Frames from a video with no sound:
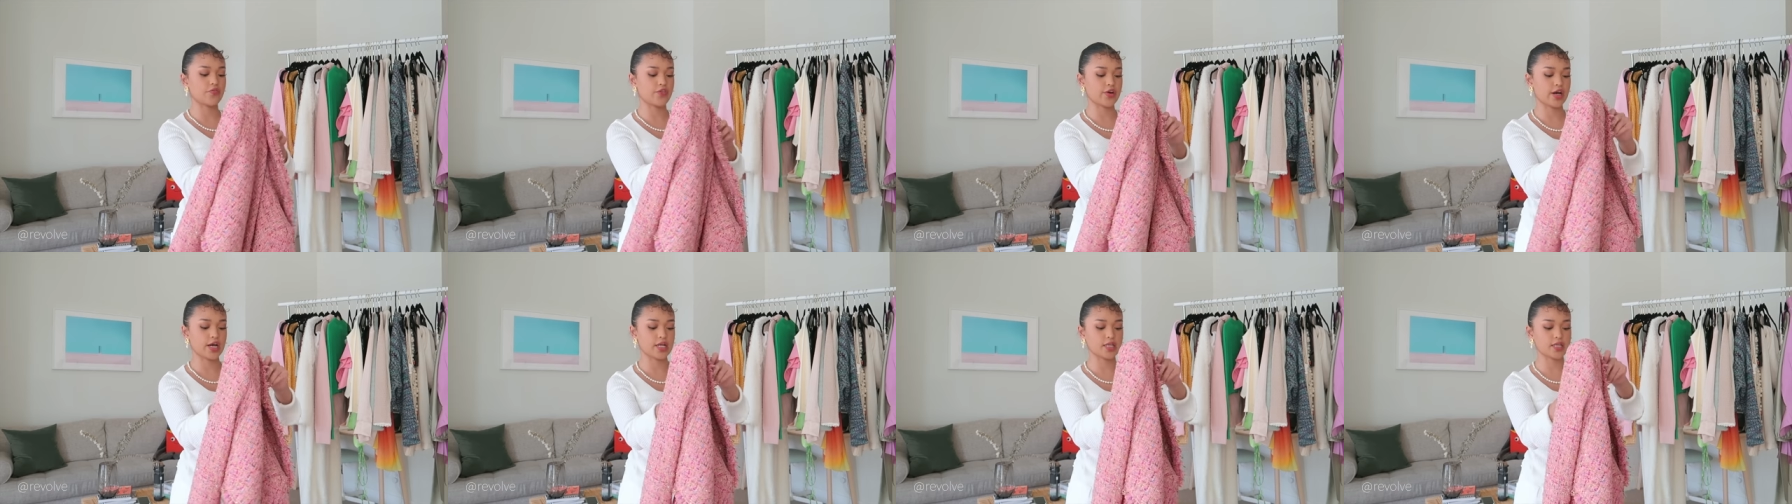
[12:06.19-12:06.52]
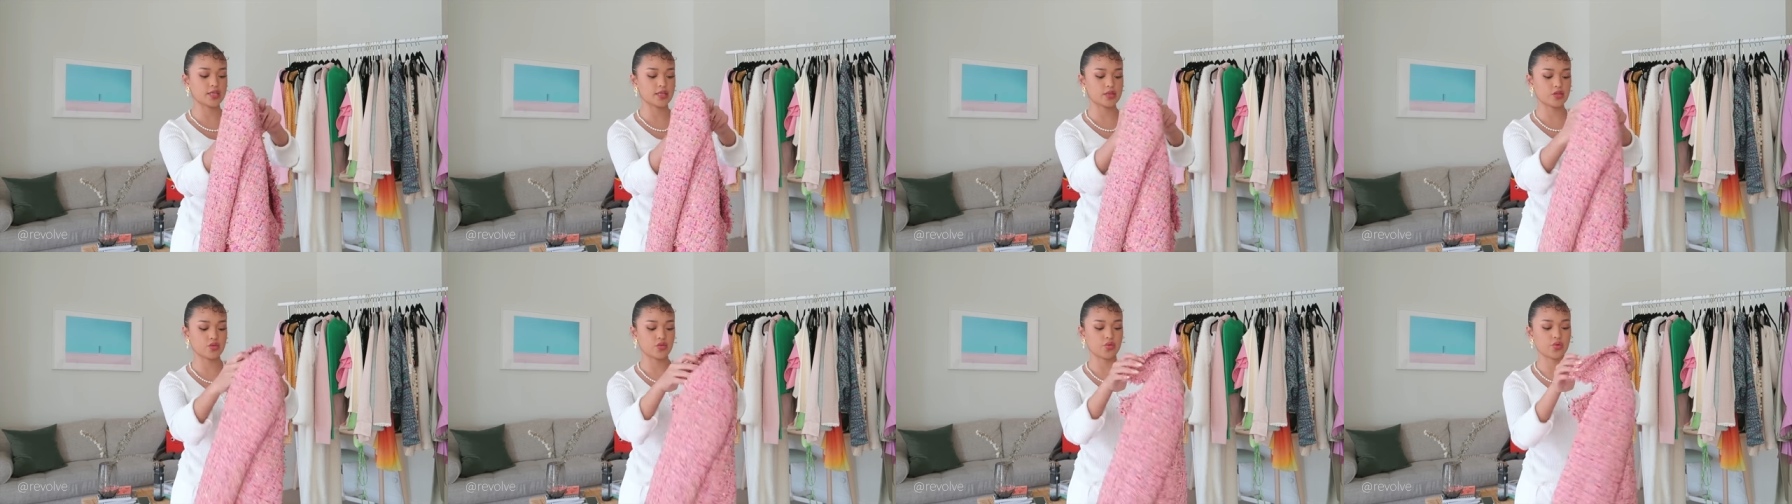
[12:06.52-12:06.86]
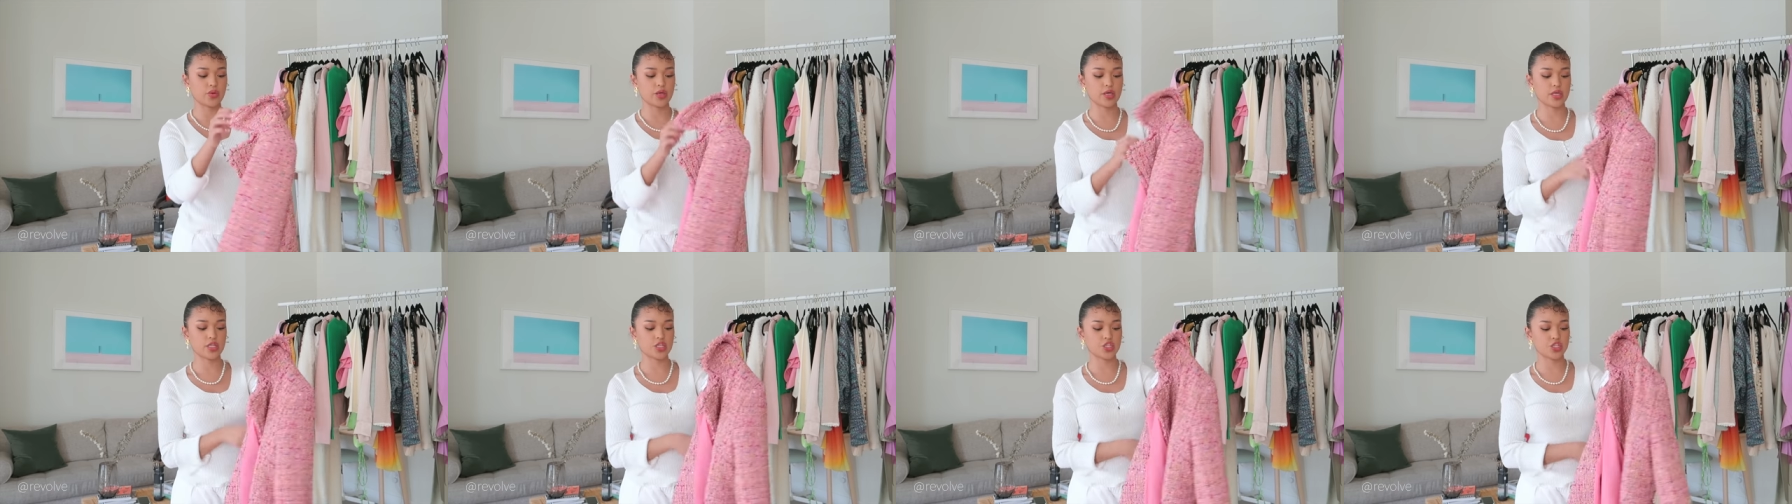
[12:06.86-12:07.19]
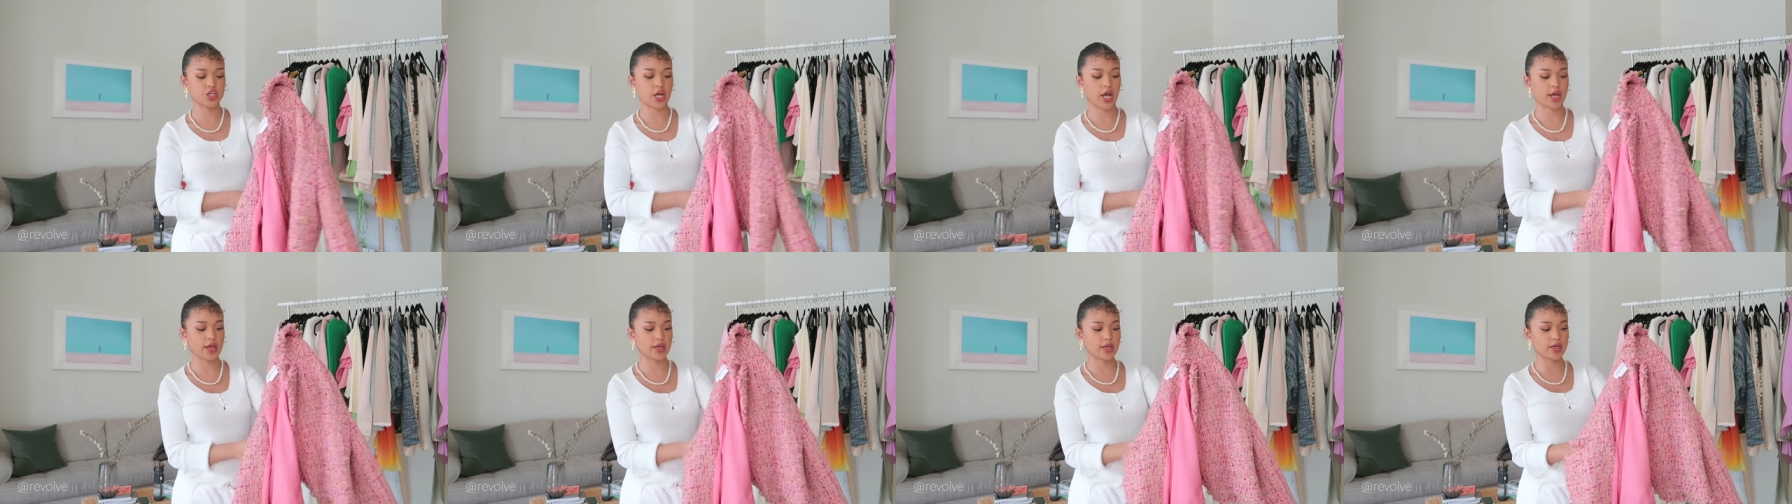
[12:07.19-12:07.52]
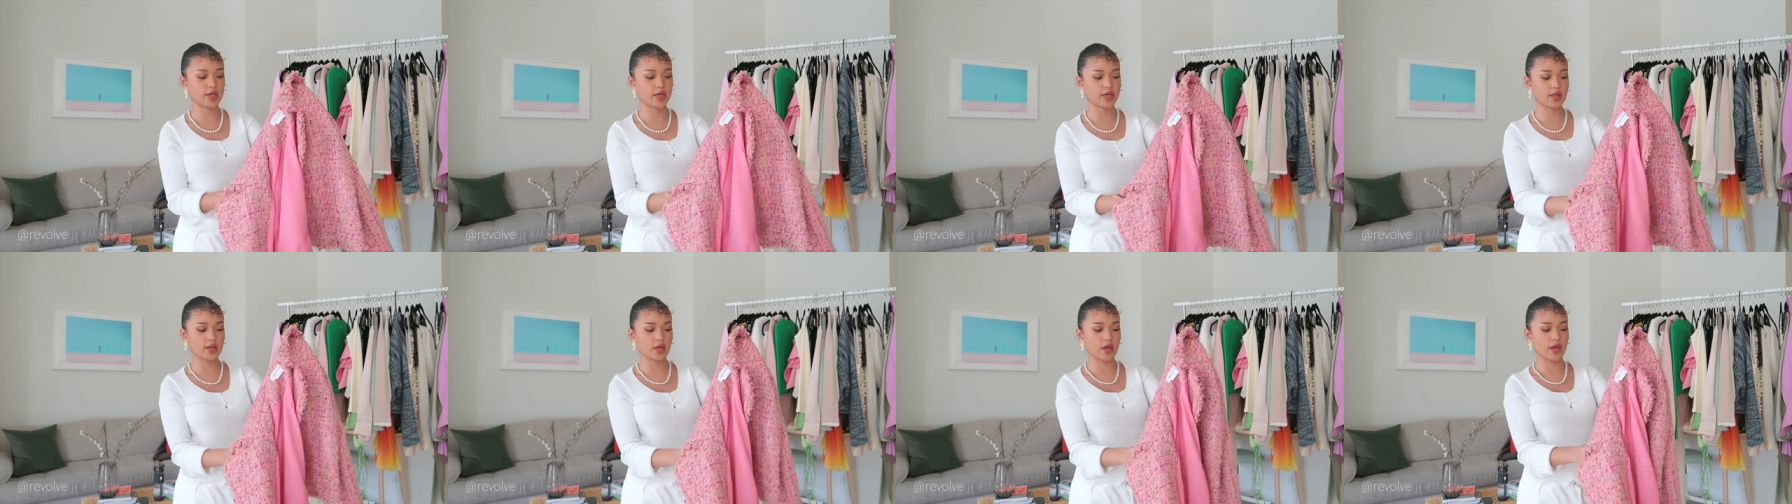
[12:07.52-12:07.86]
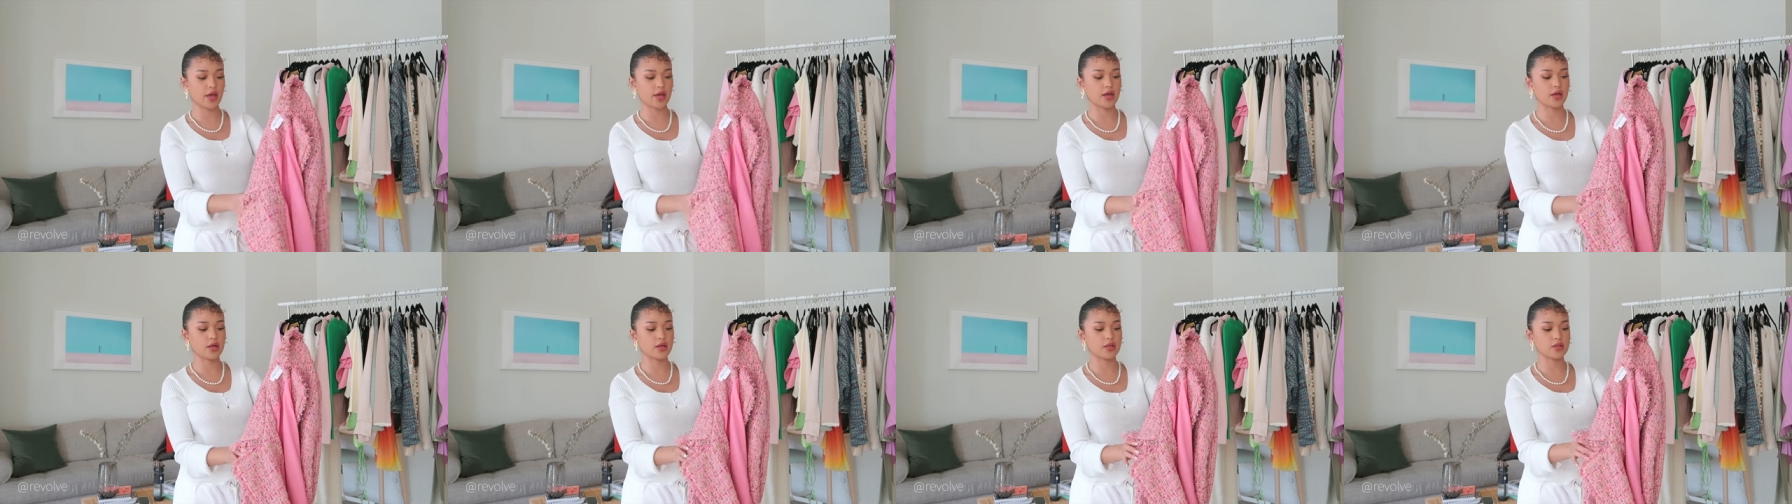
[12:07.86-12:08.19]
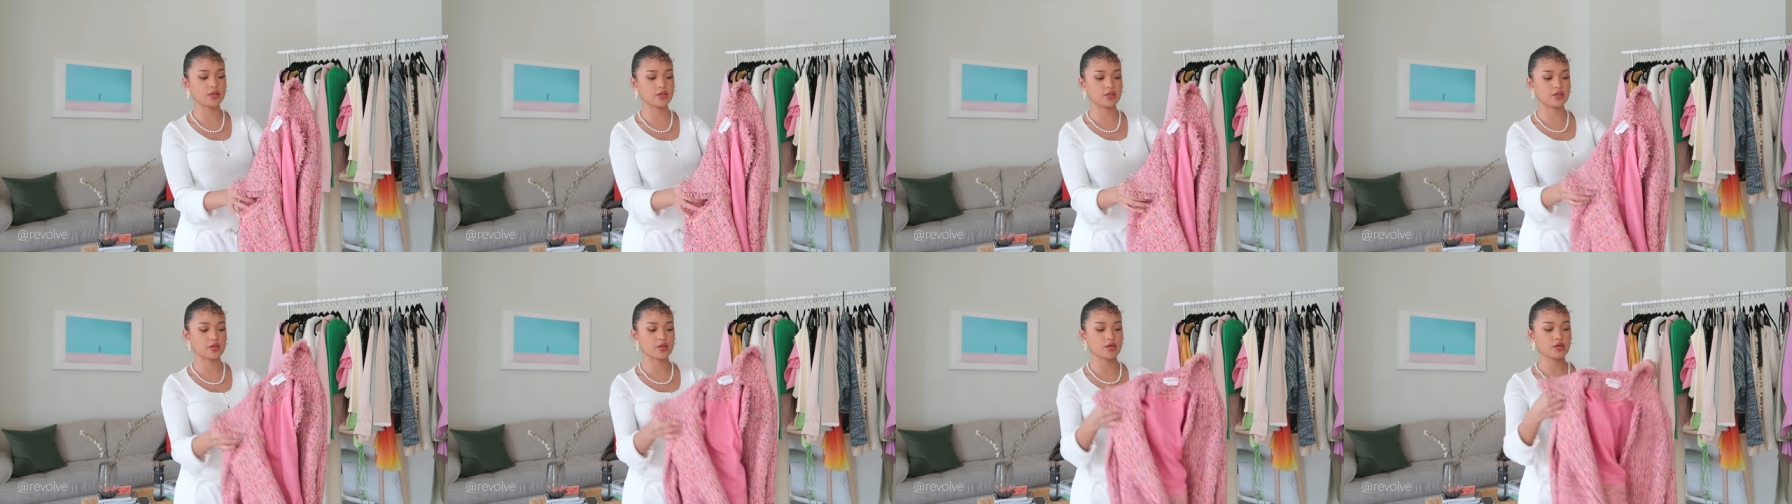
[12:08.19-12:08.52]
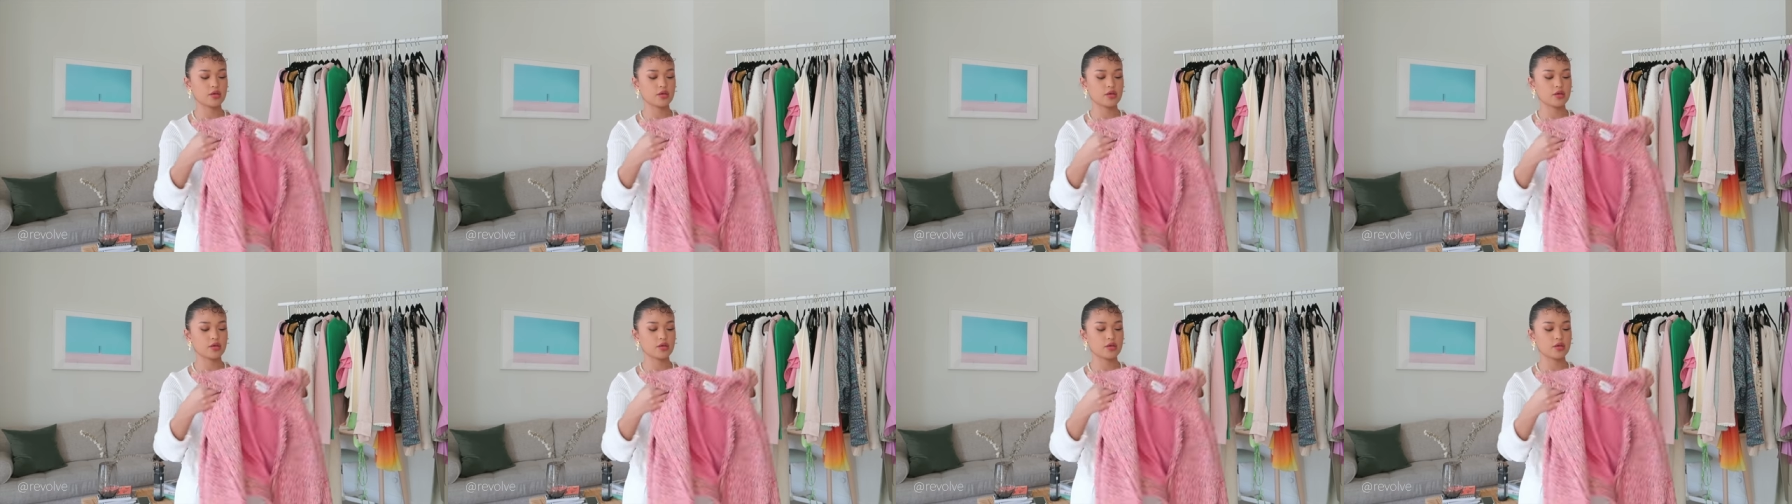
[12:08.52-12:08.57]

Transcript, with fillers: Friends tweed jacket, and